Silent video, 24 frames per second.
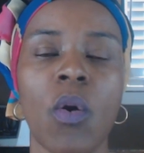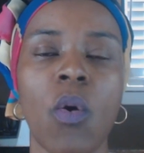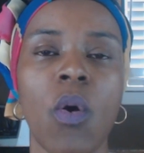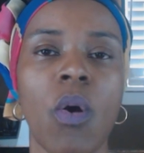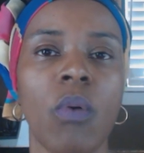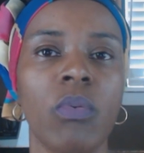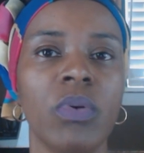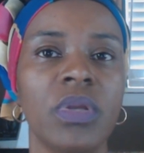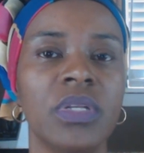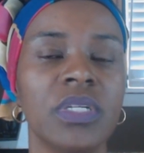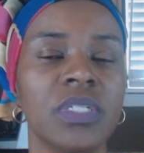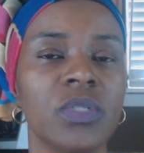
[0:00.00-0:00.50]

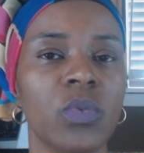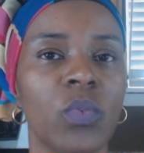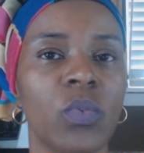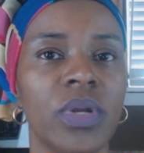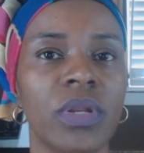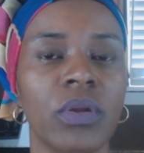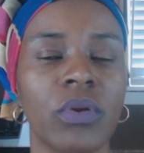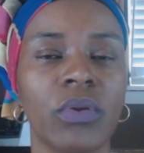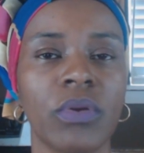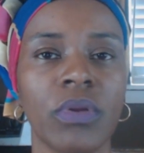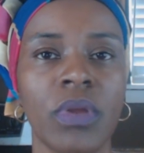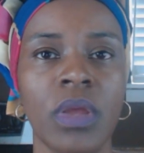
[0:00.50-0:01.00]
or we just
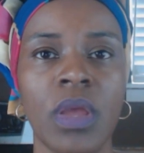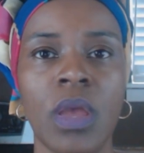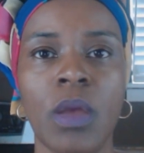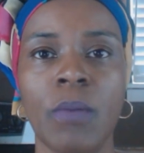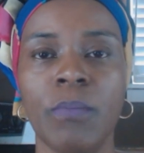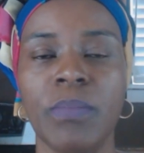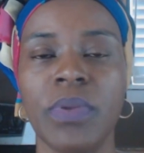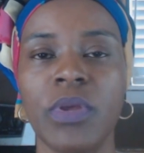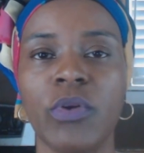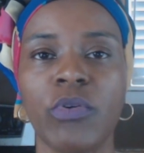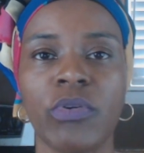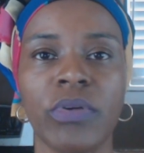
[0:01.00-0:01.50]
want to
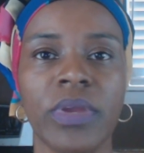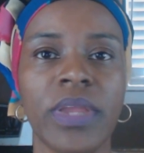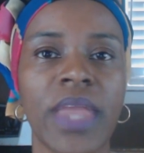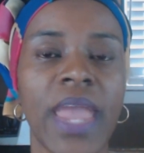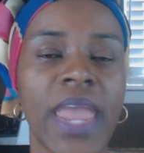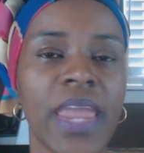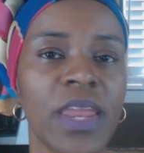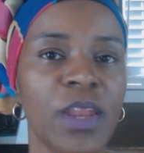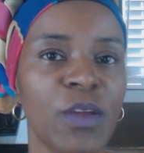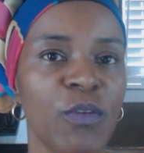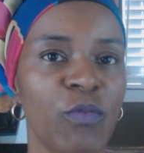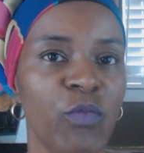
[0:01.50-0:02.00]
be
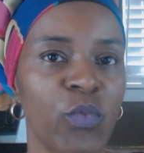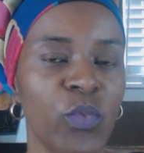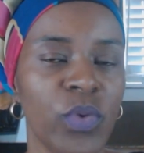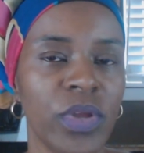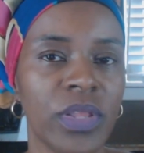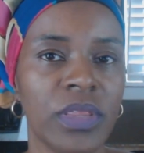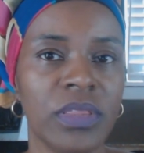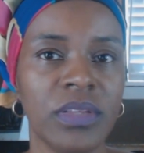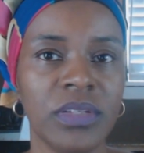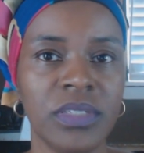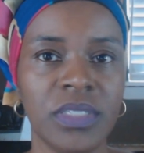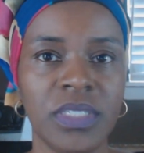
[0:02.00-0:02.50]
creative
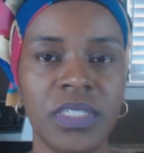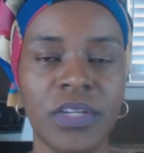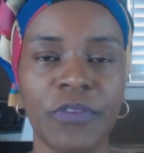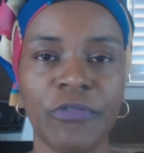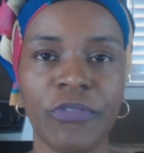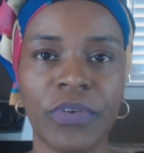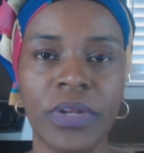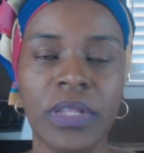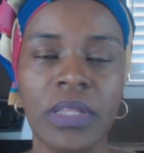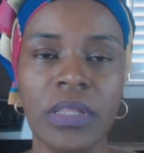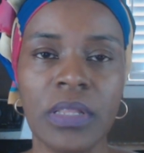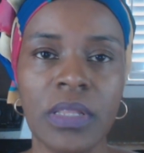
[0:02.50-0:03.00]
with
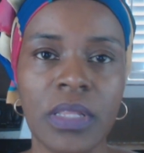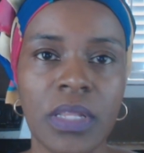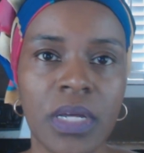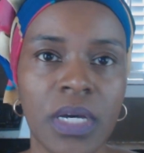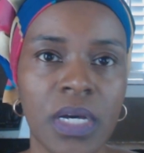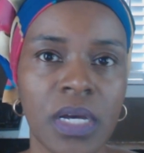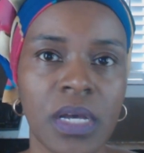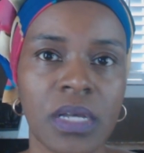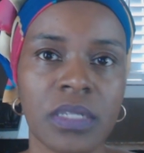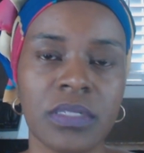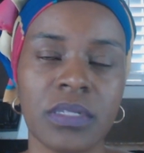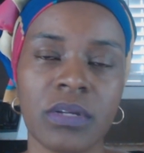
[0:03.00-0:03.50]
different
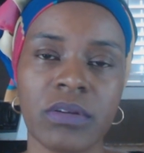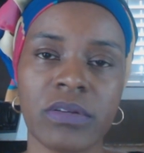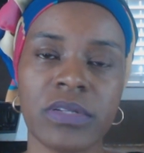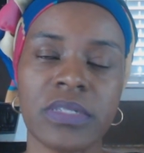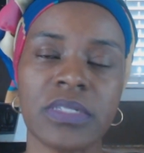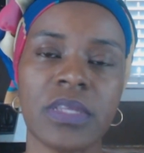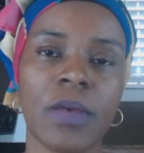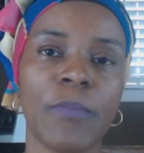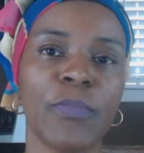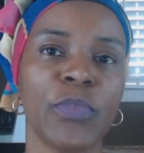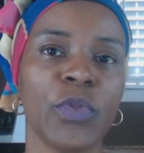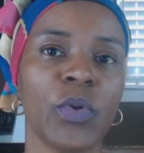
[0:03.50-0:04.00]
looks or
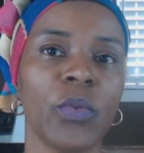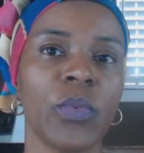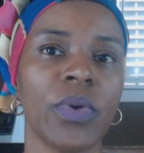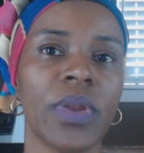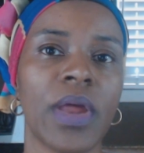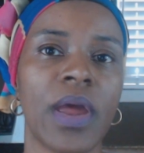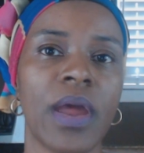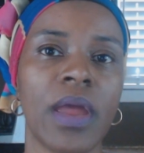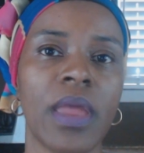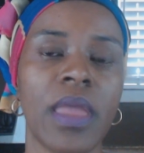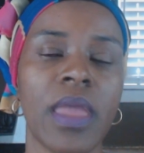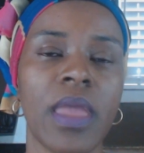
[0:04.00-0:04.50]
something
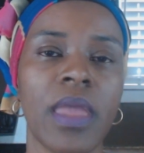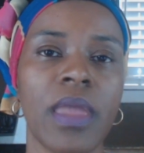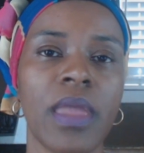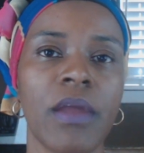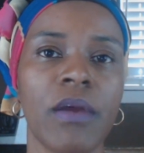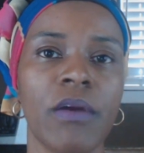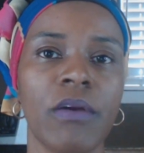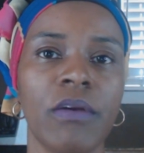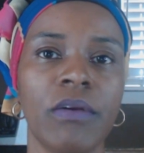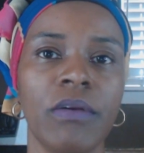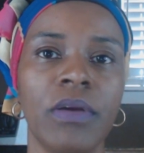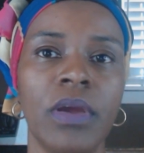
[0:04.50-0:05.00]
with our
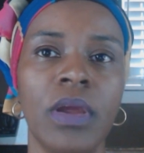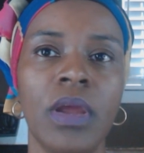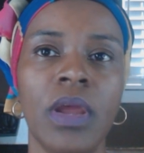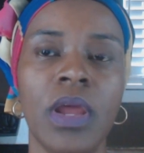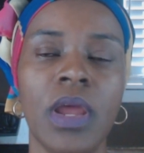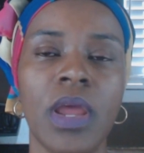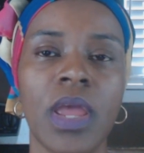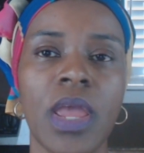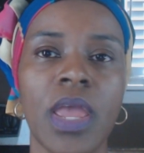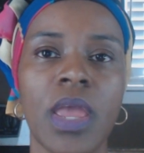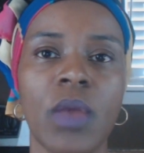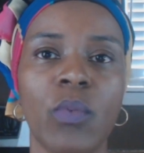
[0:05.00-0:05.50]
hair,
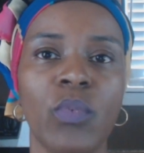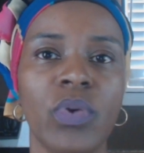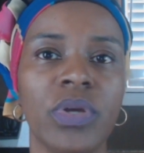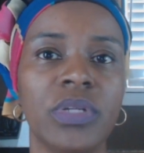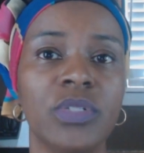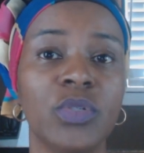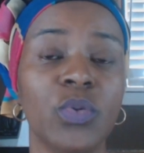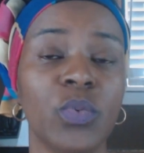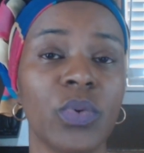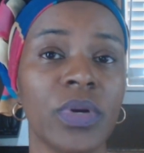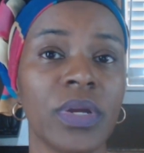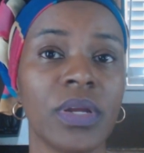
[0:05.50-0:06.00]
and
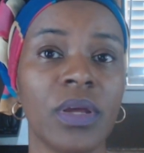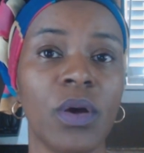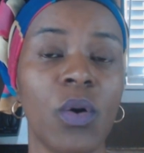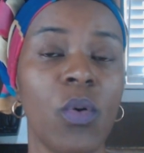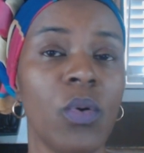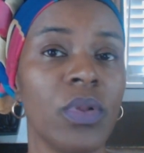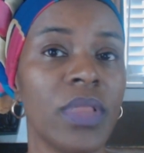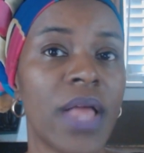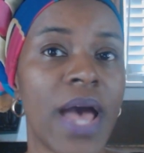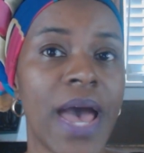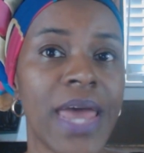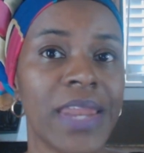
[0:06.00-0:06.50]
we're doing a
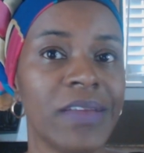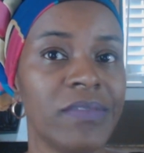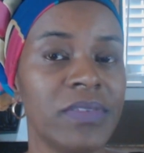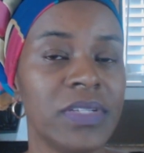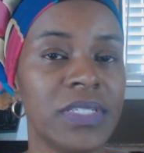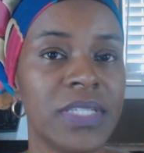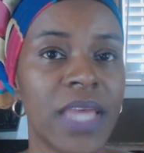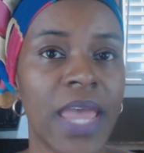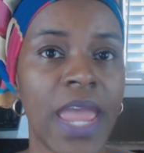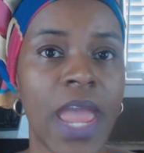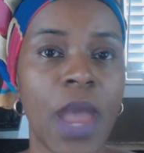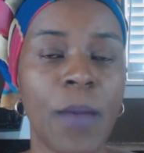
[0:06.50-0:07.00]
whole lot
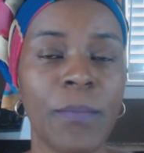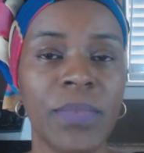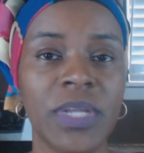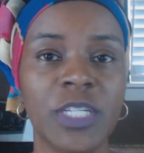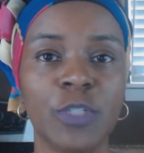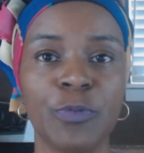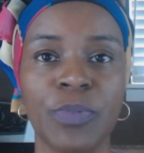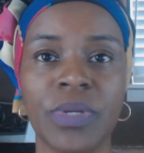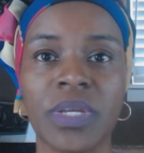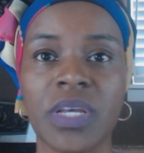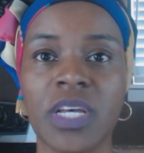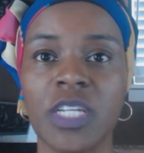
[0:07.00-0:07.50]
of
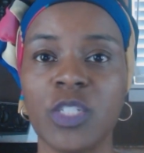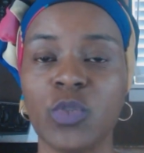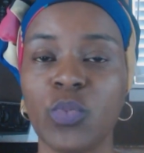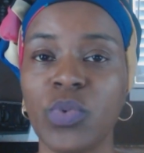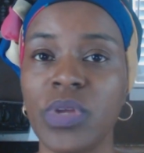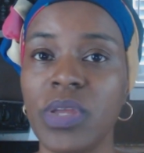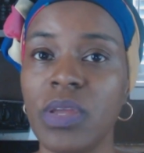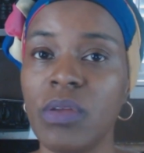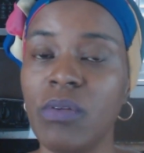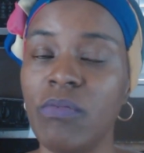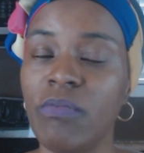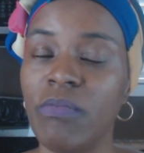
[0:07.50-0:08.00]
damage because
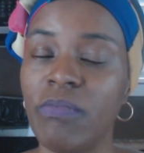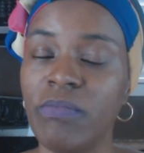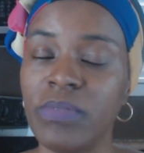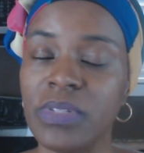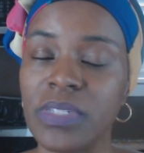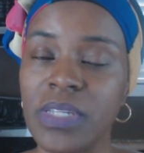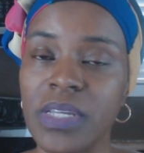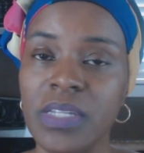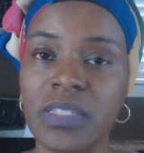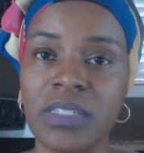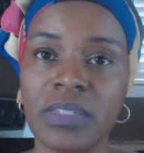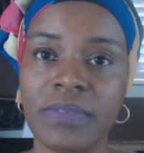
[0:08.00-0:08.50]
we
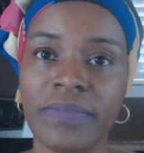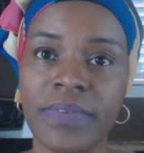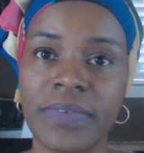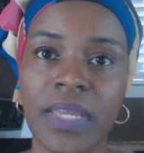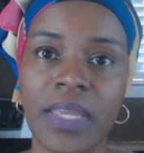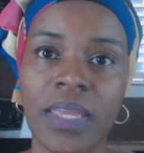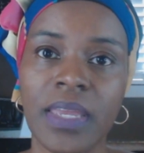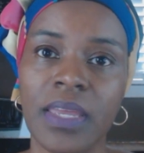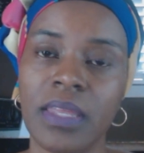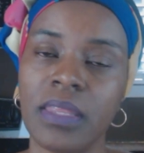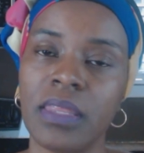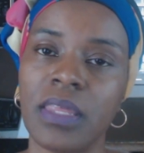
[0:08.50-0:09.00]
tend to
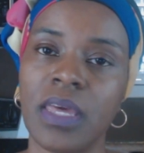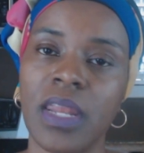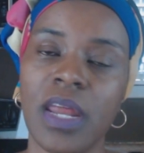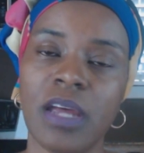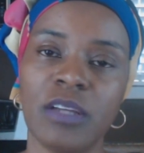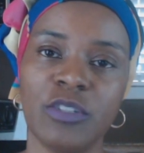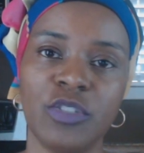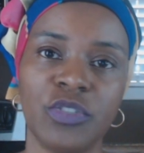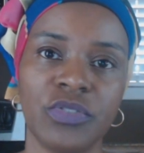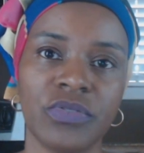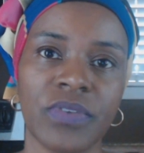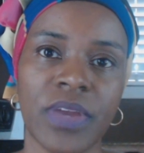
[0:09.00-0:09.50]
forget that
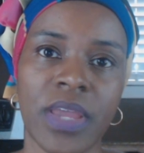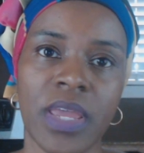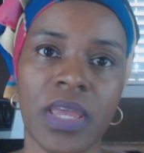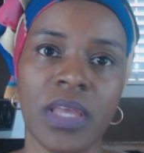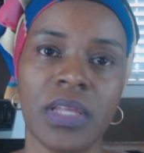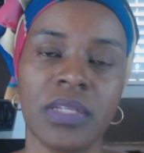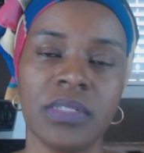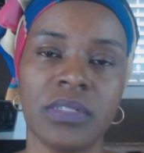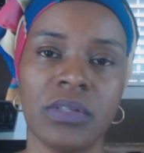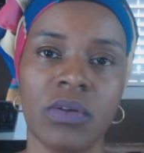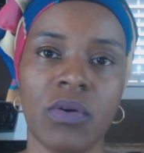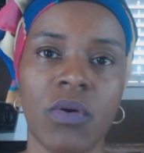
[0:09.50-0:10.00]
our
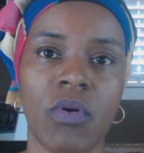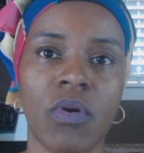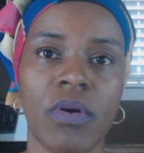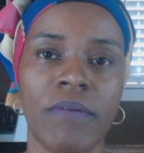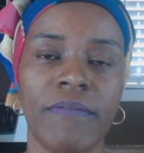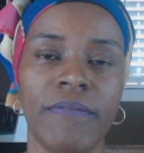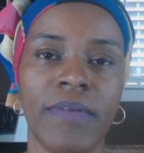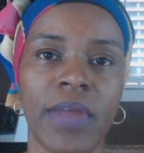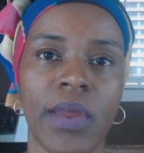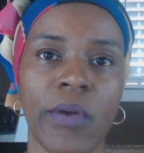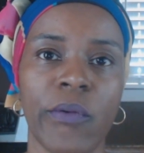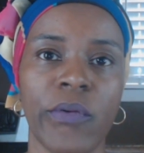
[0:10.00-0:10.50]
strands
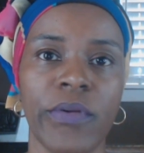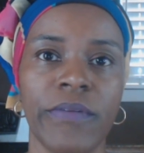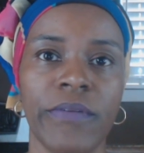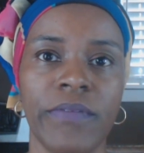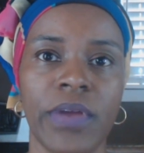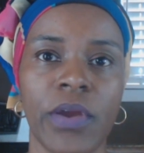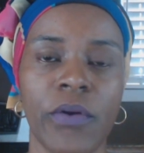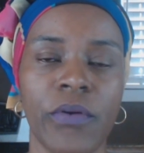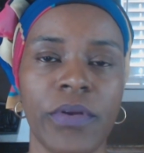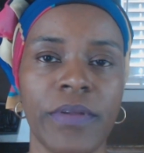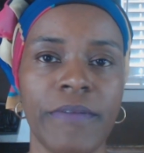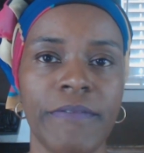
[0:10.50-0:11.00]
are very,
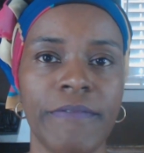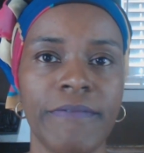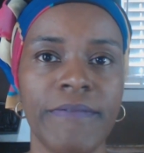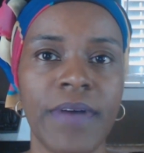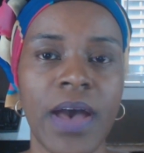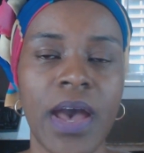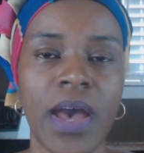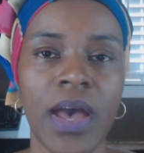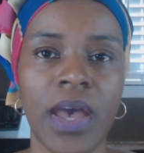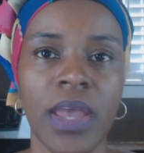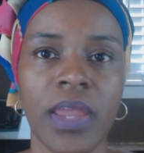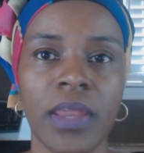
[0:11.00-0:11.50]
very
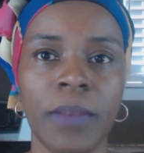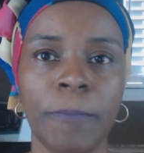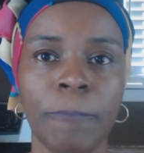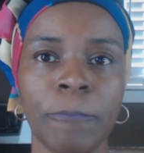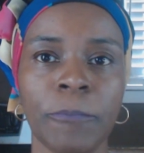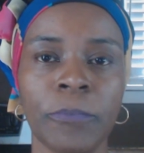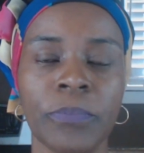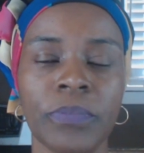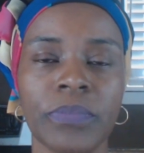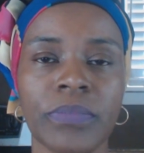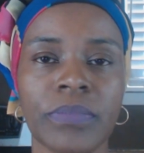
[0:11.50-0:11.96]
fine.